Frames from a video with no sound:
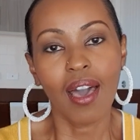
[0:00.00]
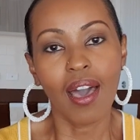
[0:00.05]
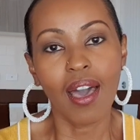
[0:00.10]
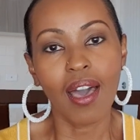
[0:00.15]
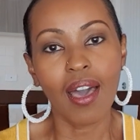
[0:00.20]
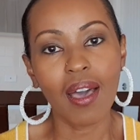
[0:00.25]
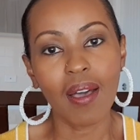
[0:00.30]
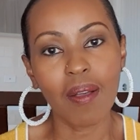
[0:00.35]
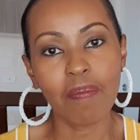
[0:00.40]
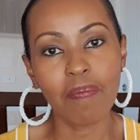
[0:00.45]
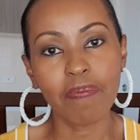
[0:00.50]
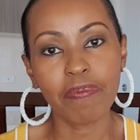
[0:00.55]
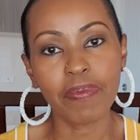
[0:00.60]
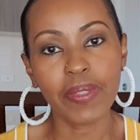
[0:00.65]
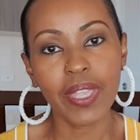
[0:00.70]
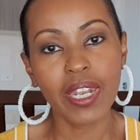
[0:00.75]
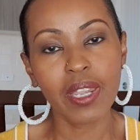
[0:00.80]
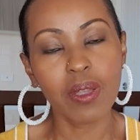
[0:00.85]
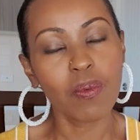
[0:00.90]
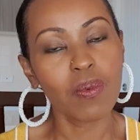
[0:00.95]

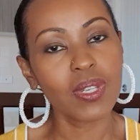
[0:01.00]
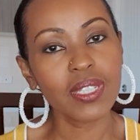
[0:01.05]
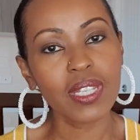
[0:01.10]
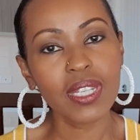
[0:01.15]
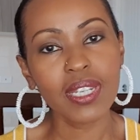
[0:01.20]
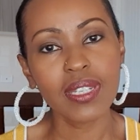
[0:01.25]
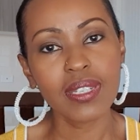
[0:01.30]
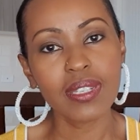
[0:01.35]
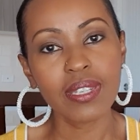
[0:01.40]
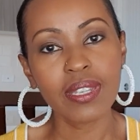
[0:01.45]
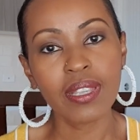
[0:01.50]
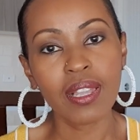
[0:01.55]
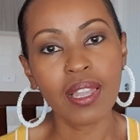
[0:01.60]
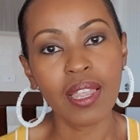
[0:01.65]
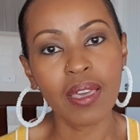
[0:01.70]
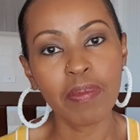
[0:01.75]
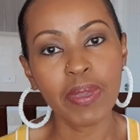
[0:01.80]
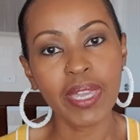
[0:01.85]
Um, and it wasn't until I